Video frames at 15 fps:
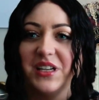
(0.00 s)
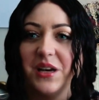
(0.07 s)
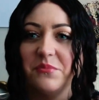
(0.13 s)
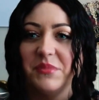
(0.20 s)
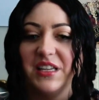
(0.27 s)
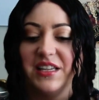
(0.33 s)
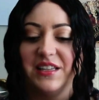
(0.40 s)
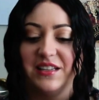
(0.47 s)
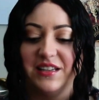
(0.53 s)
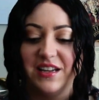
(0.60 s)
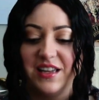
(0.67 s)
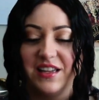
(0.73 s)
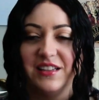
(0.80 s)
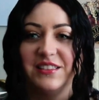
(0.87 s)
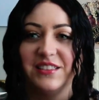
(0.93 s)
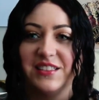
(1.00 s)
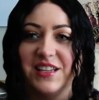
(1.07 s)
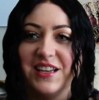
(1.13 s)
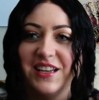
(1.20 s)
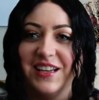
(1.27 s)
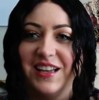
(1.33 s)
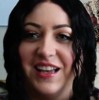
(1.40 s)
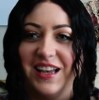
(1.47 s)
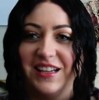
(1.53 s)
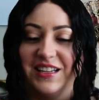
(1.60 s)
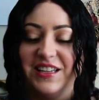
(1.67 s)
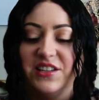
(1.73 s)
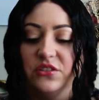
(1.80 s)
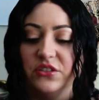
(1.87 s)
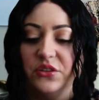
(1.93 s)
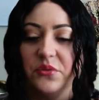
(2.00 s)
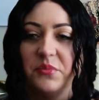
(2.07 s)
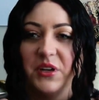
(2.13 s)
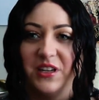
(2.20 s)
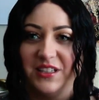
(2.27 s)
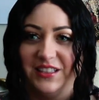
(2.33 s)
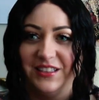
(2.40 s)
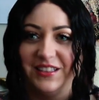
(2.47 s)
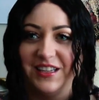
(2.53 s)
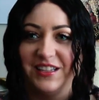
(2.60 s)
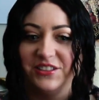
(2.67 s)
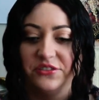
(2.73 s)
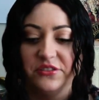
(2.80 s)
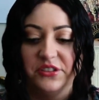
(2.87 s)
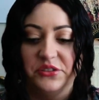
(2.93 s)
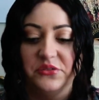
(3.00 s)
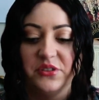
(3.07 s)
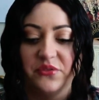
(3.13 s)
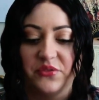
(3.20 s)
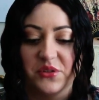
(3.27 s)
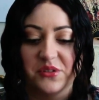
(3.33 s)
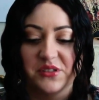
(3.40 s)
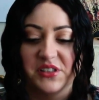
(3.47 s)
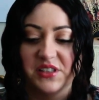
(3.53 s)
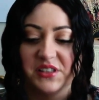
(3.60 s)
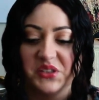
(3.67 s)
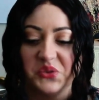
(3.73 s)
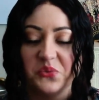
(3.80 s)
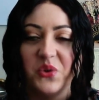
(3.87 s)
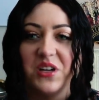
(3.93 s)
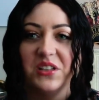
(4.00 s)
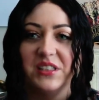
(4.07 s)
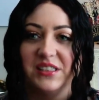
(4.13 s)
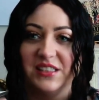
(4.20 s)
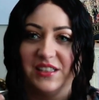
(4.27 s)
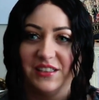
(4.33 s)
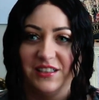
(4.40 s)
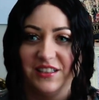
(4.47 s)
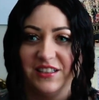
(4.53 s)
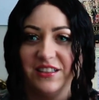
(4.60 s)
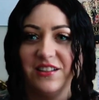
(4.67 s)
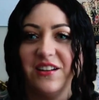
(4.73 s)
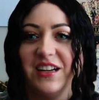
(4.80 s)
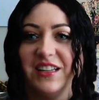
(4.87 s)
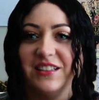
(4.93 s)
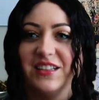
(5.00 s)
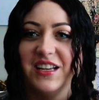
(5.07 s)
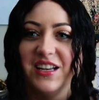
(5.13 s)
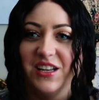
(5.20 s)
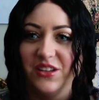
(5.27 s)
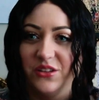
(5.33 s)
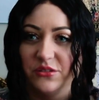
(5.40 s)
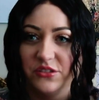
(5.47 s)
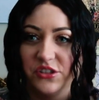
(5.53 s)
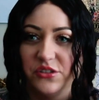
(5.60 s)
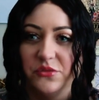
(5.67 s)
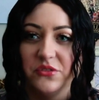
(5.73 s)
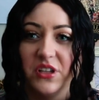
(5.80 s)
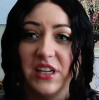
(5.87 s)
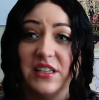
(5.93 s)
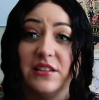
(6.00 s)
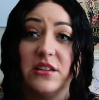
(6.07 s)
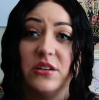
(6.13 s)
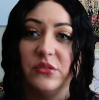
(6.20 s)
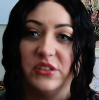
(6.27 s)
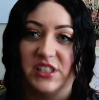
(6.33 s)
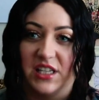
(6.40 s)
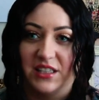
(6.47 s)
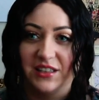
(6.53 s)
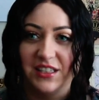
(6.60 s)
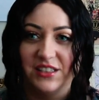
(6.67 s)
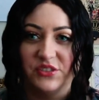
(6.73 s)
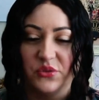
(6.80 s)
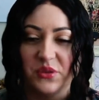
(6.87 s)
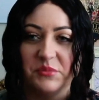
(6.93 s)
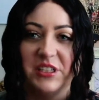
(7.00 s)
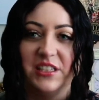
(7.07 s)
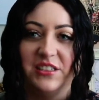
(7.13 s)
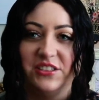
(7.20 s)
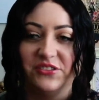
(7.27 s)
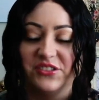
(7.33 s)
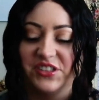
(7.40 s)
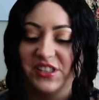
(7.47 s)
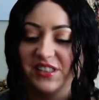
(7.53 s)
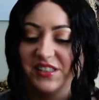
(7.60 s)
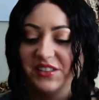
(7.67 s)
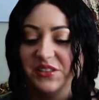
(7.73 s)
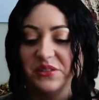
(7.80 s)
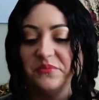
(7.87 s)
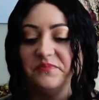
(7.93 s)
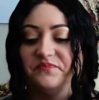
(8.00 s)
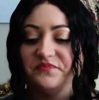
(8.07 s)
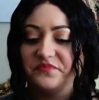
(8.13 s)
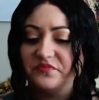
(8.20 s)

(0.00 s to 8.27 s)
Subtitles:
come in and heal your body and your universe as well. It's gonna ignite those new light codes that lay dormant in your system.